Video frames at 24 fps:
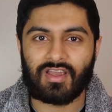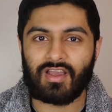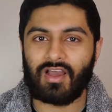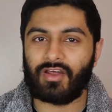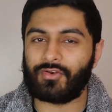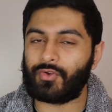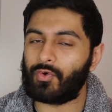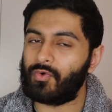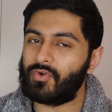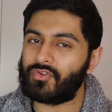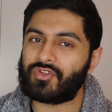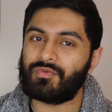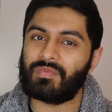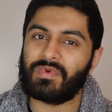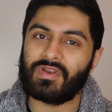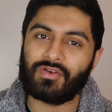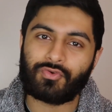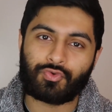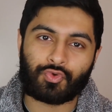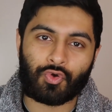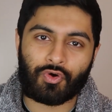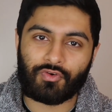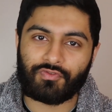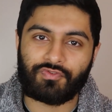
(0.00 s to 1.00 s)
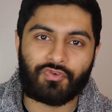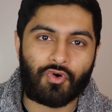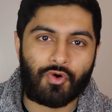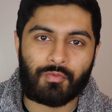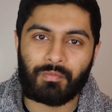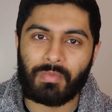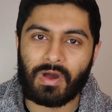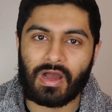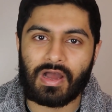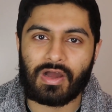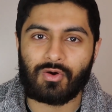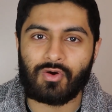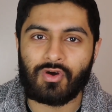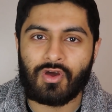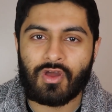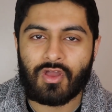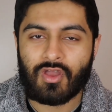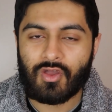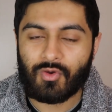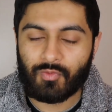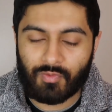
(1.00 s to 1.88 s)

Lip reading: I don't want us to be in top 4 battle